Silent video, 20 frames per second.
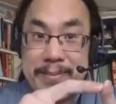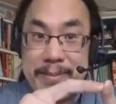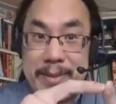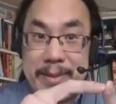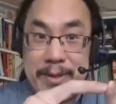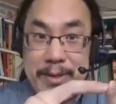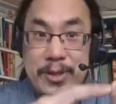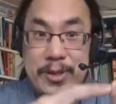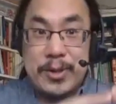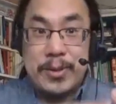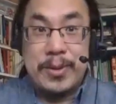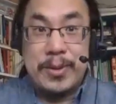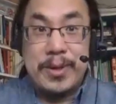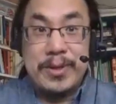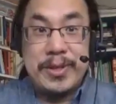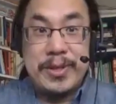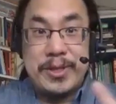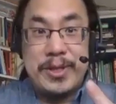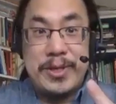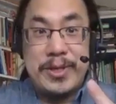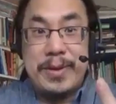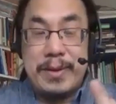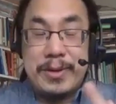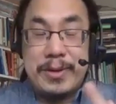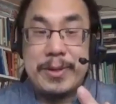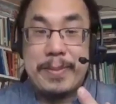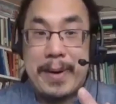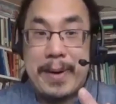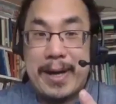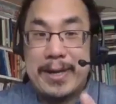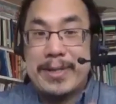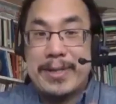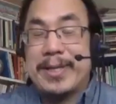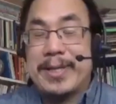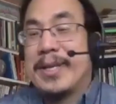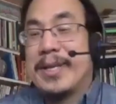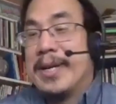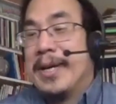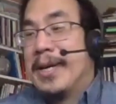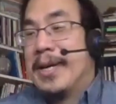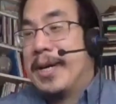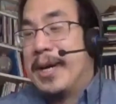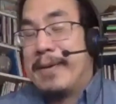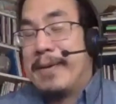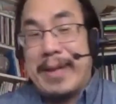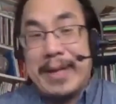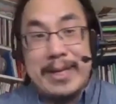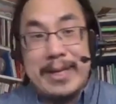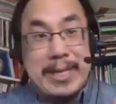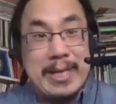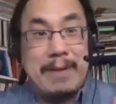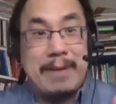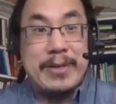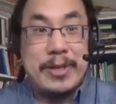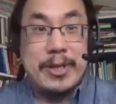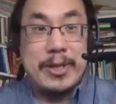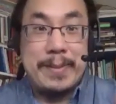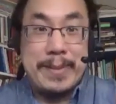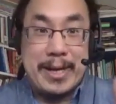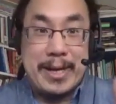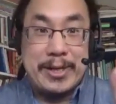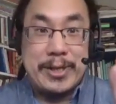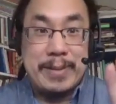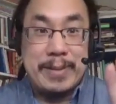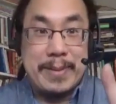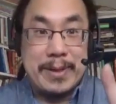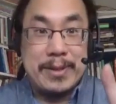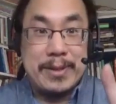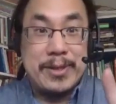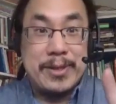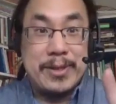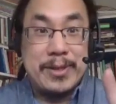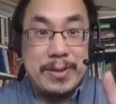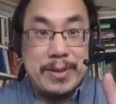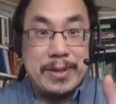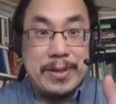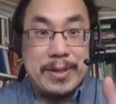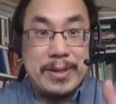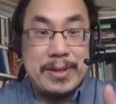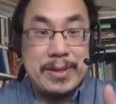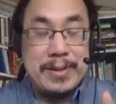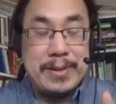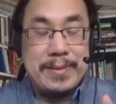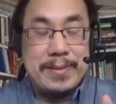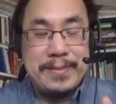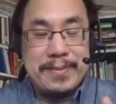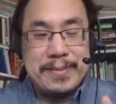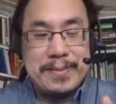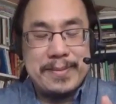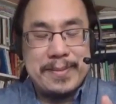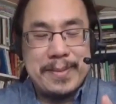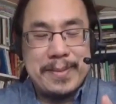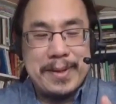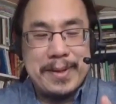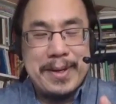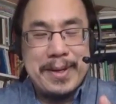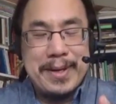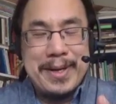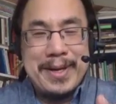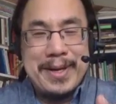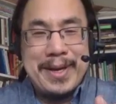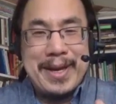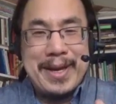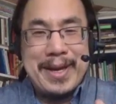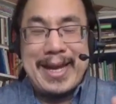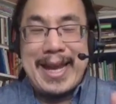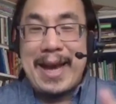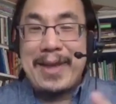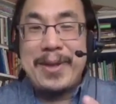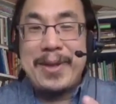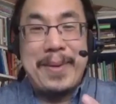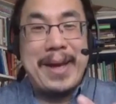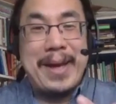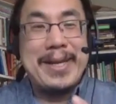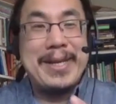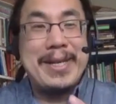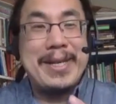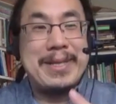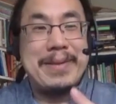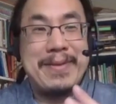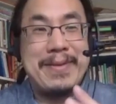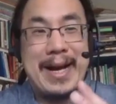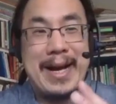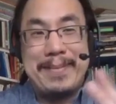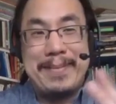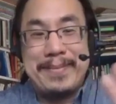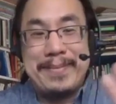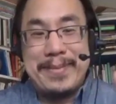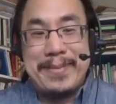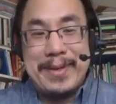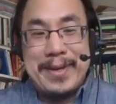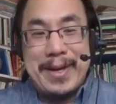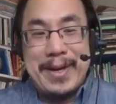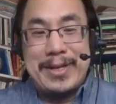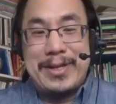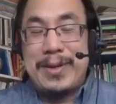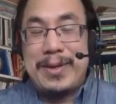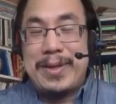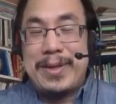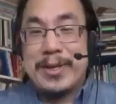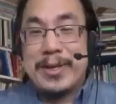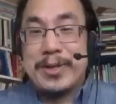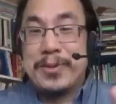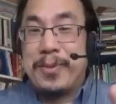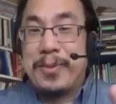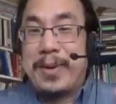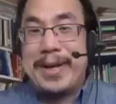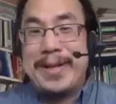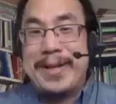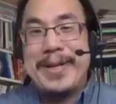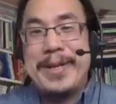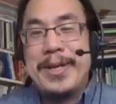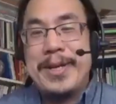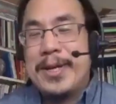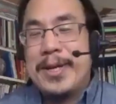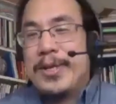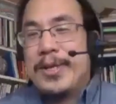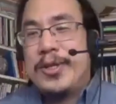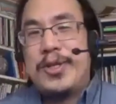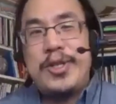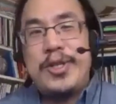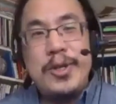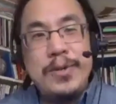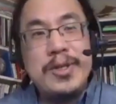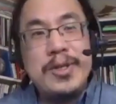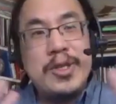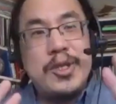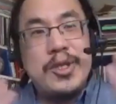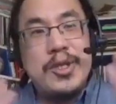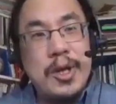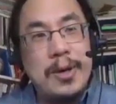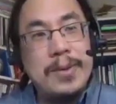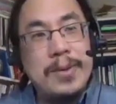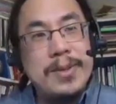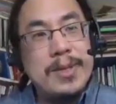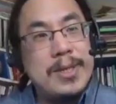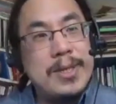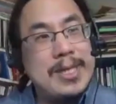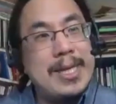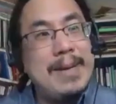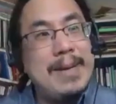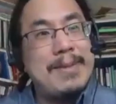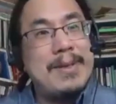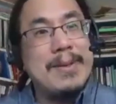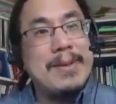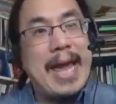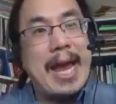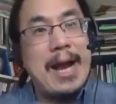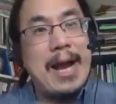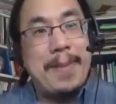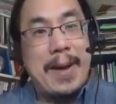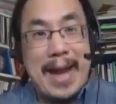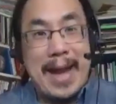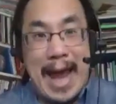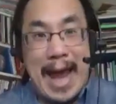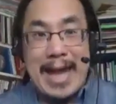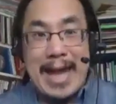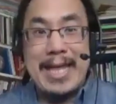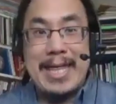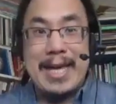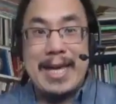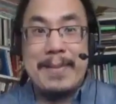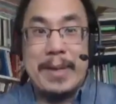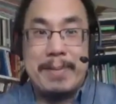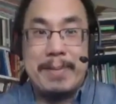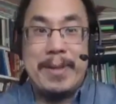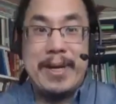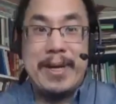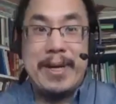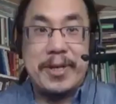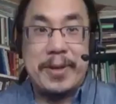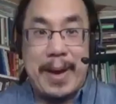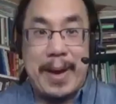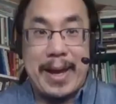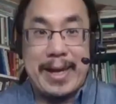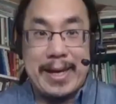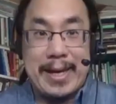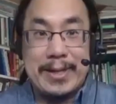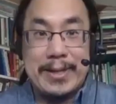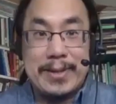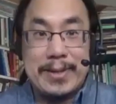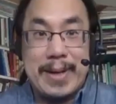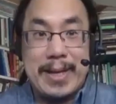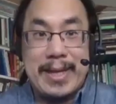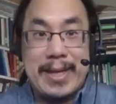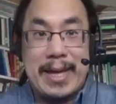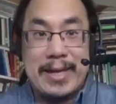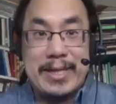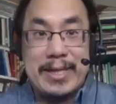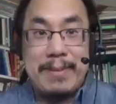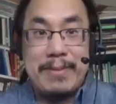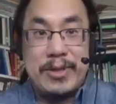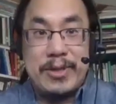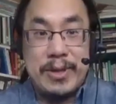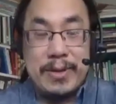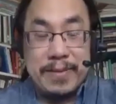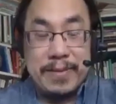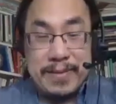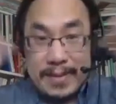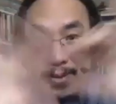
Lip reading: in the schools, and two, there's a process of like self-determination among the students. And now the rankings have come, and two things. One, students don't seem to care about anything but the place in rankings, right? That seems to have